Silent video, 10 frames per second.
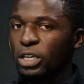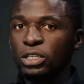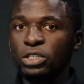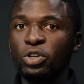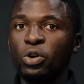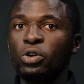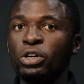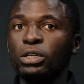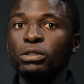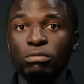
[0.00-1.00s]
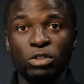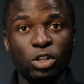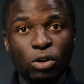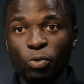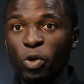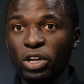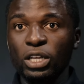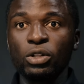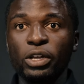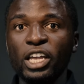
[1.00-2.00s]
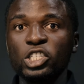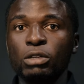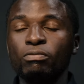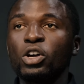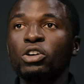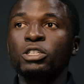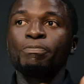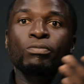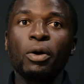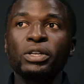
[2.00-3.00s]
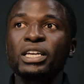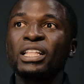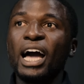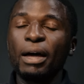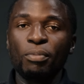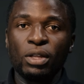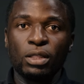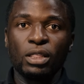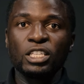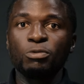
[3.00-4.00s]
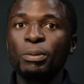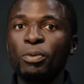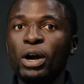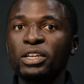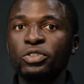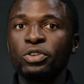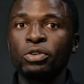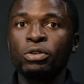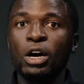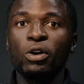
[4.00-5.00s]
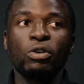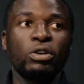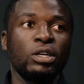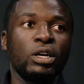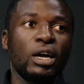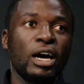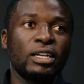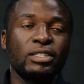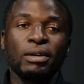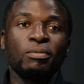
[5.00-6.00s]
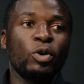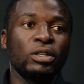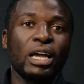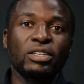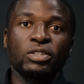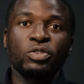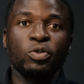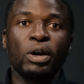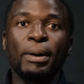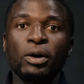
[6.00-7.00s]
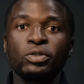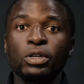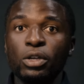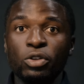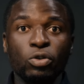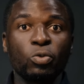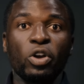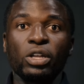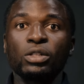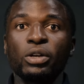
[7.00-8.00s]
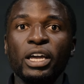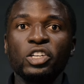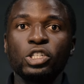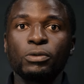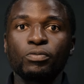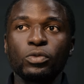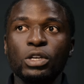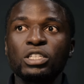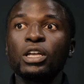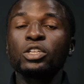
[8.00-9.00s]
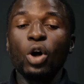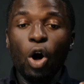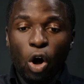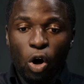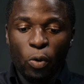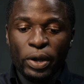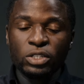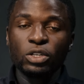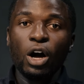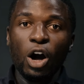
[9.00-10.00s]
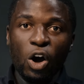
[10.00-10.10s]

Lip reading: is your working location? Because how it can happen that people ask you or someone asks you about your working location. It's not always